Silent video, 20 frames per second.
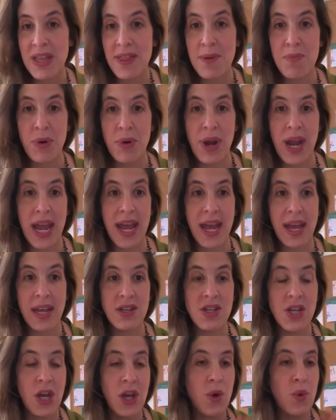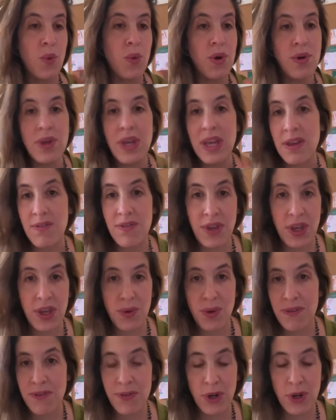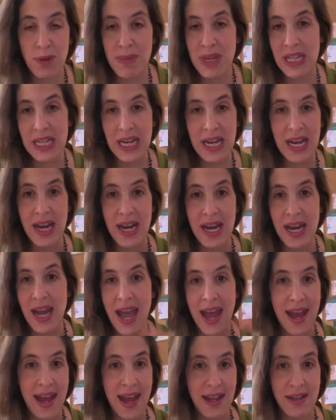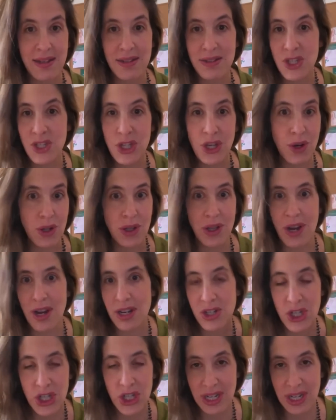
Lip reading: the brand, we'll give you a formula, and you'll launch it